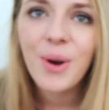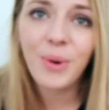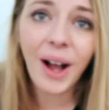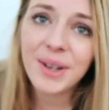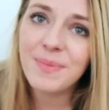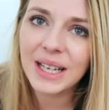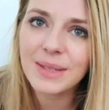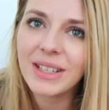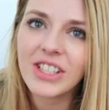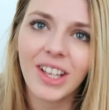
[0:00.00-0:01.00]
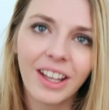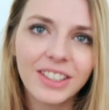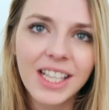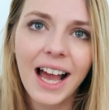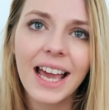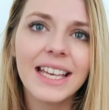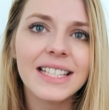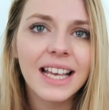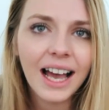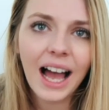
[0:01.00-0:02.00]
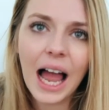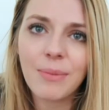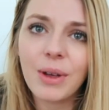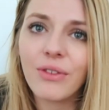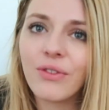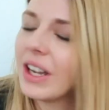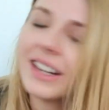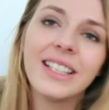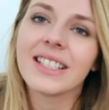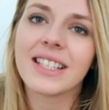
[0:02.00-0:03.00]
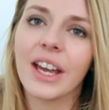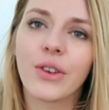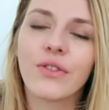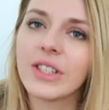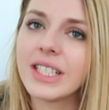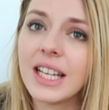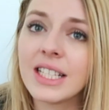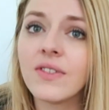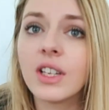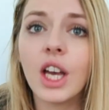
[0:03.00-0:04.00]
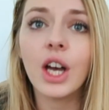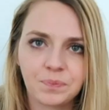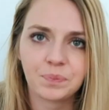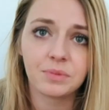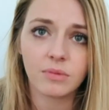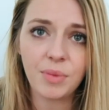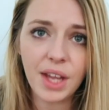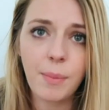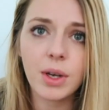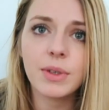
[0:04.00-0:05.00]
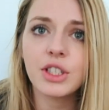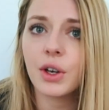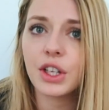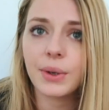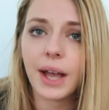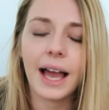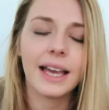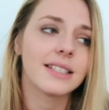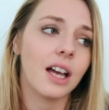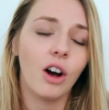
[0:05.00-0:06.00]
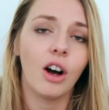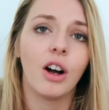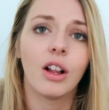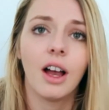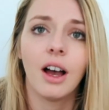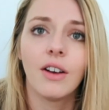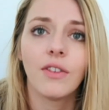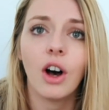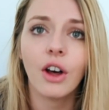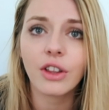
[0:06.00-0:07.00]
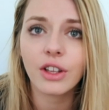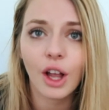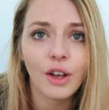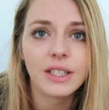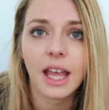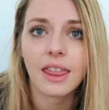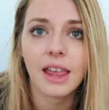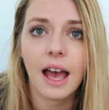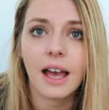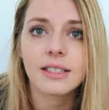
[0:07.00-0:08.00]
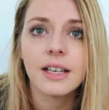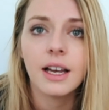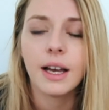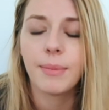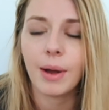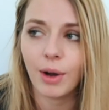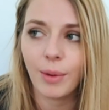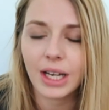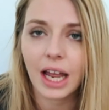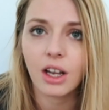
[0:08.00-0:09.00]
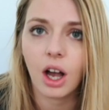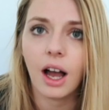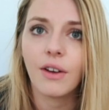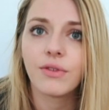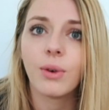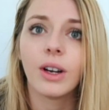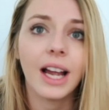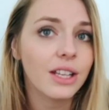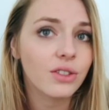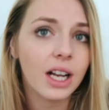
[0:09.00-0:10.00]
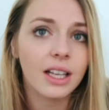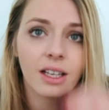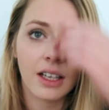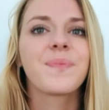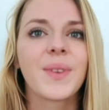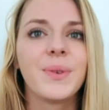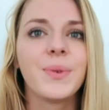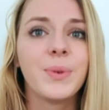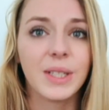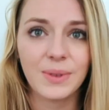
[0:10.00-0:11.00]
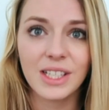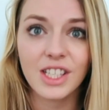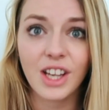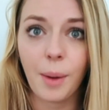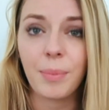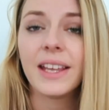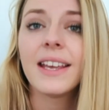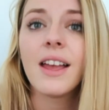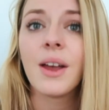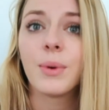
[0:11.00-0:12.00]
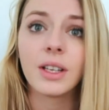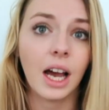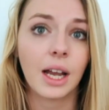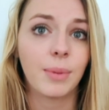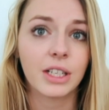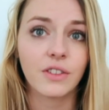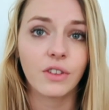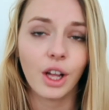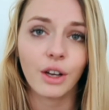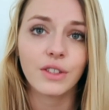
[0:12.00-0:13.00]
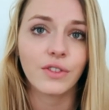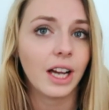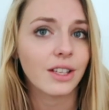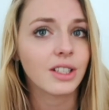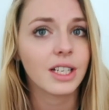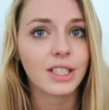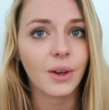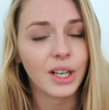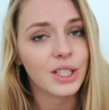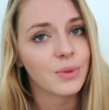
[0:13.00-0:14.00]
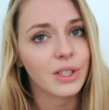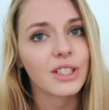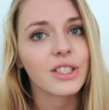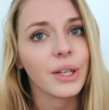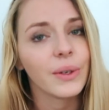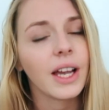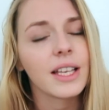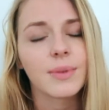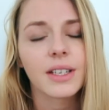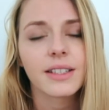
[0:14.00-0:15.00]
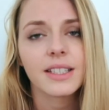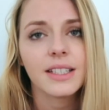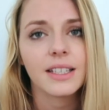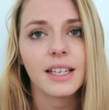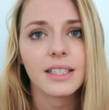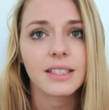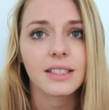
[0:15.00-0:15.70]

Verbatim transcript: Welcome back to my channel guys. I'm very excited for today's video. I'm gonna be showing you guys a haul of all the clothes that my mom and I got for Ezra. We went shopping, we got a bunch of clothes for Ezra, so I just wanted to show you guys because he has